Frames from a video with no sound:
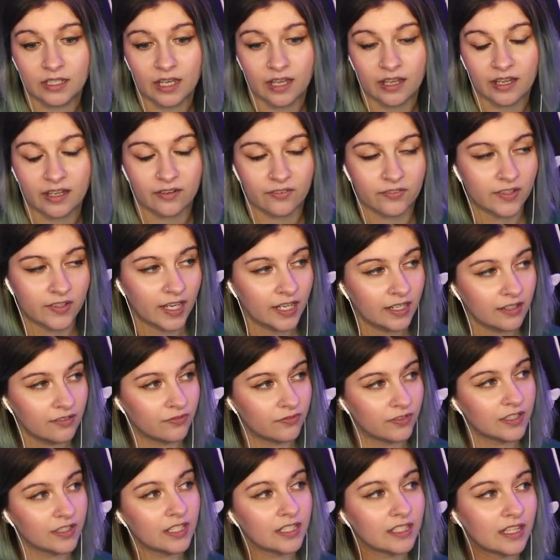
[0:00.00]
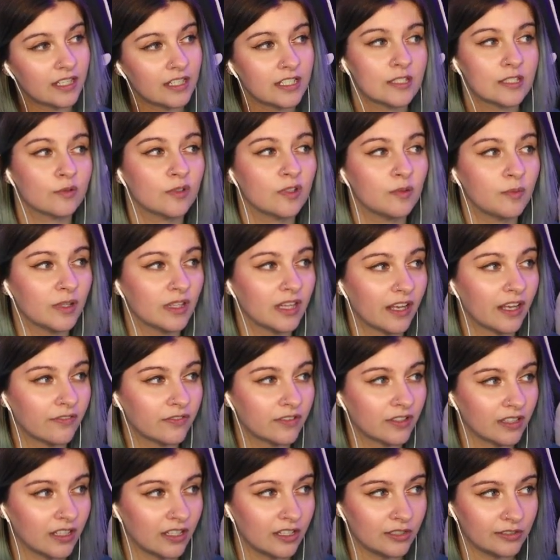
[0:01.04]
I kind of feel like they just want to be left
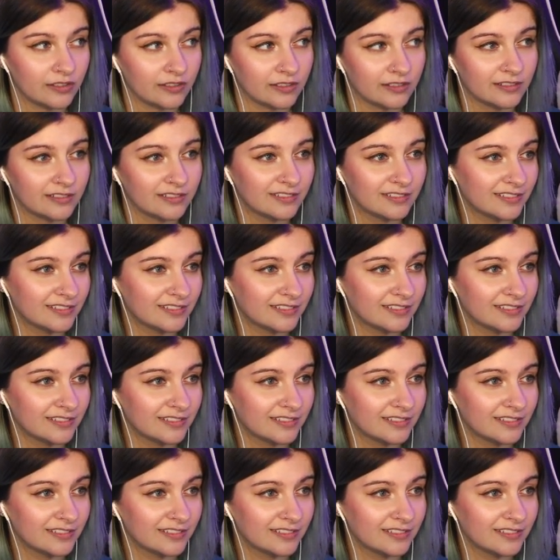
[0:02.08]
alone.